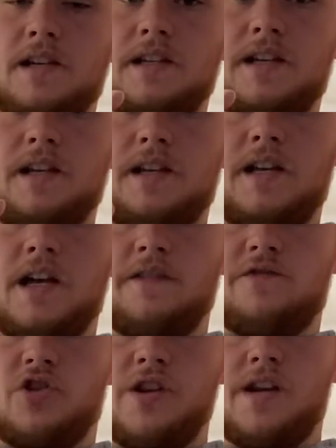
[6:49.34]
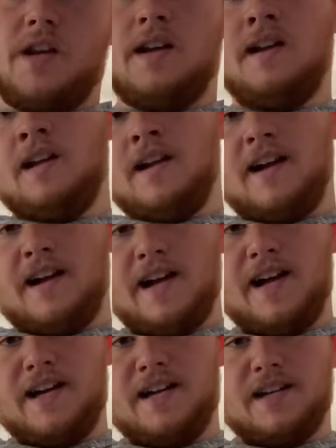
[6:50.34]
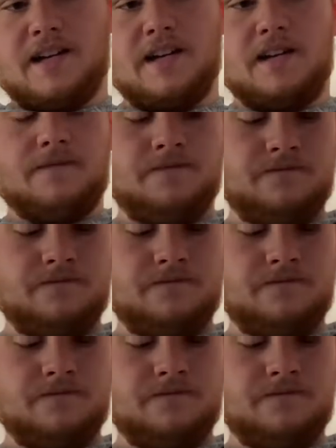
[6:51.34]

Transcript: D, E, F, G, A again.